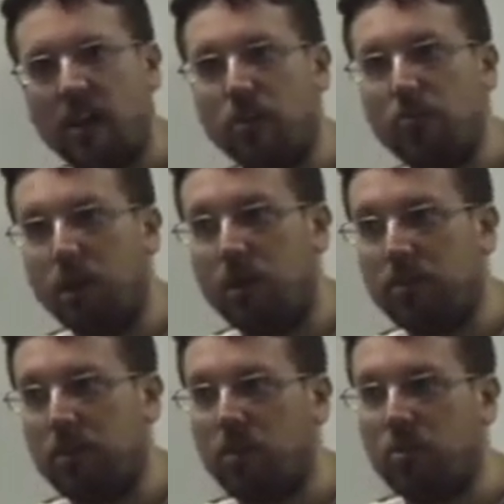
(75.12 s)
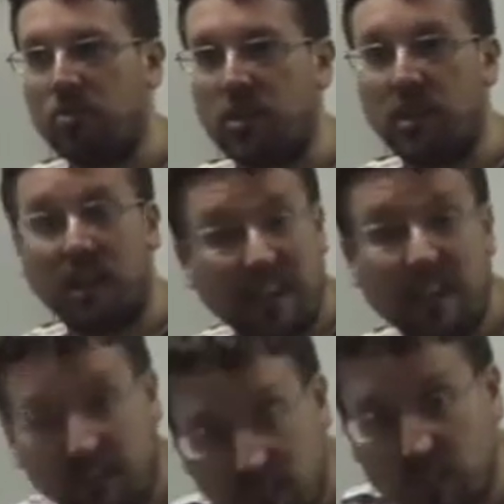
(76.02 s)
You might be using
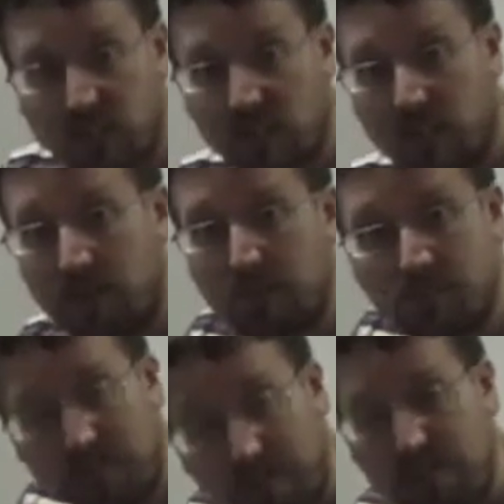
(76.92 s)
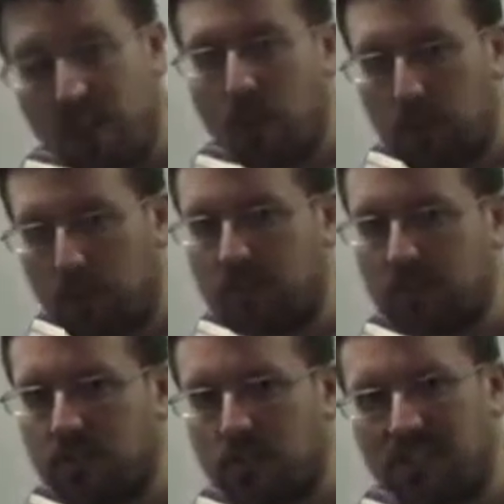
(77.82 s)
Linux, okay, which is a free operating
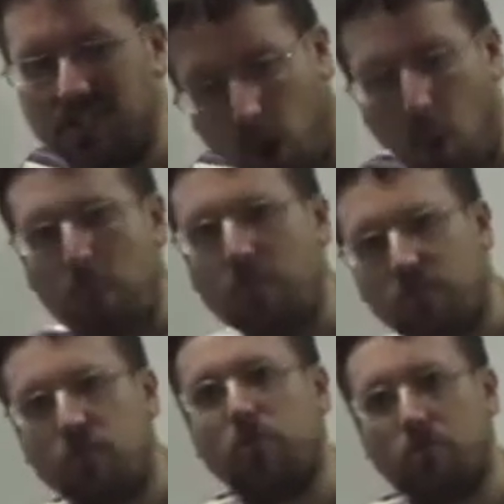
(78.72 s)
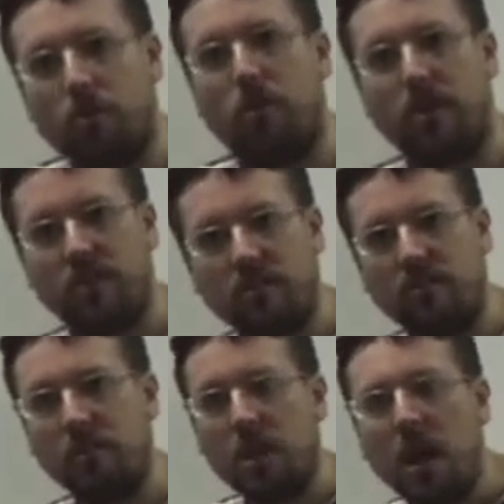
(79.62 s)
system. That's an open source operating system.